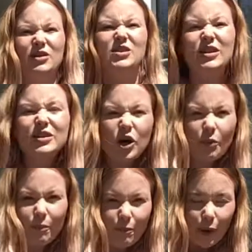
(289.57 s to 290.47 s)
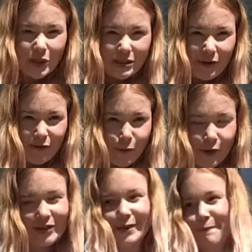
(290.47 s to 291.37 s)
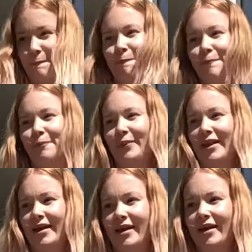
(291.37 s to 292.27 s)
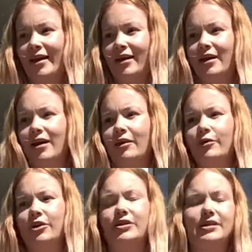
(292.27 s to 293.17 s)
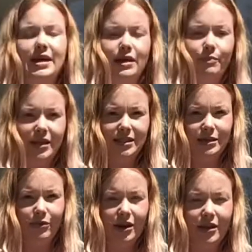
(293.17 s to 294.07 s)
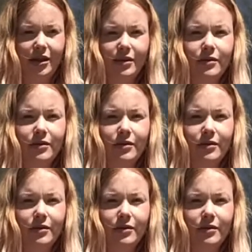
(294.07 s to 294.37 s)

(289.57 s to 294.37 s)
to the bottom of your bottom. I want you to take a big deep breath in,